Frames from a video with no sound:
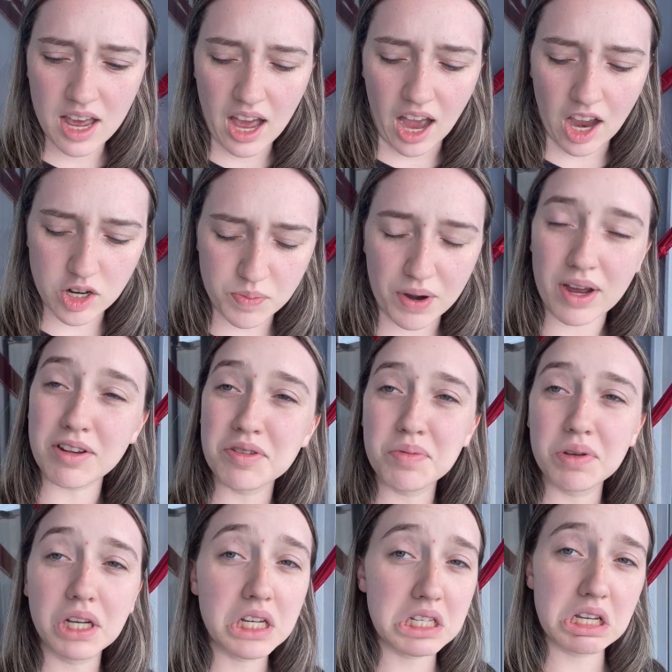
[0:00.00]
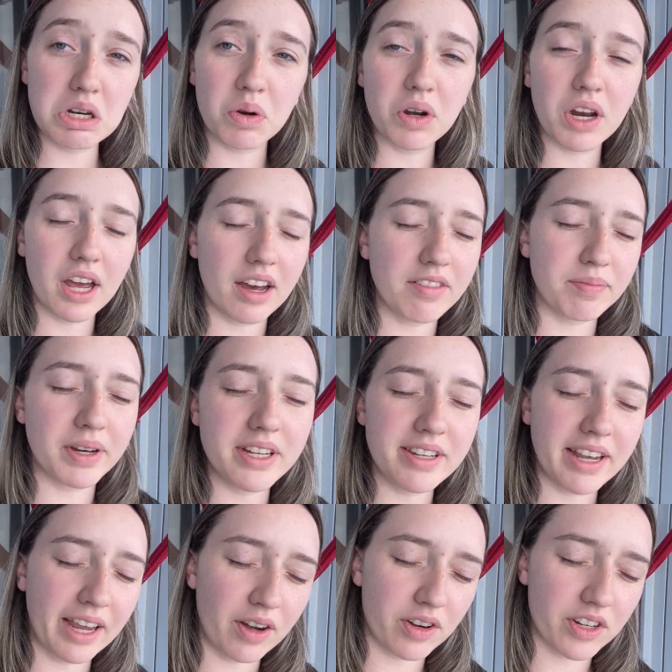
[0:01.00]
hash browns, because they don't have my
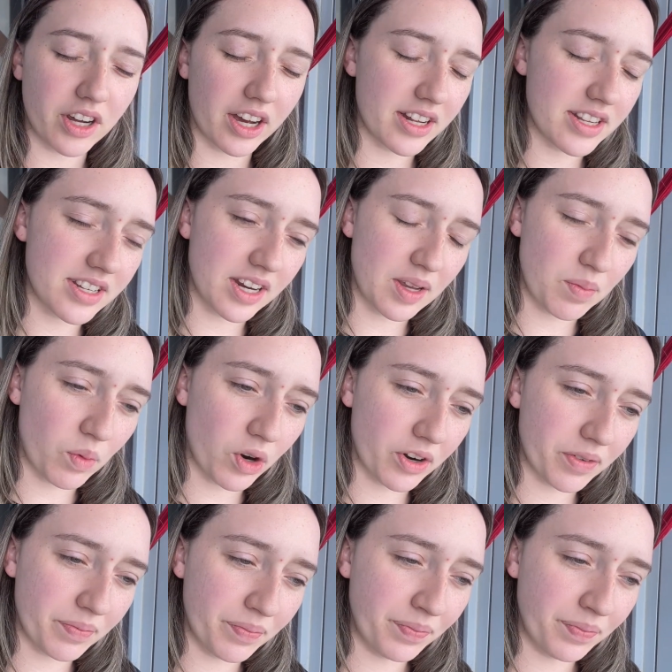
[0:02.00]
tater tots anymore.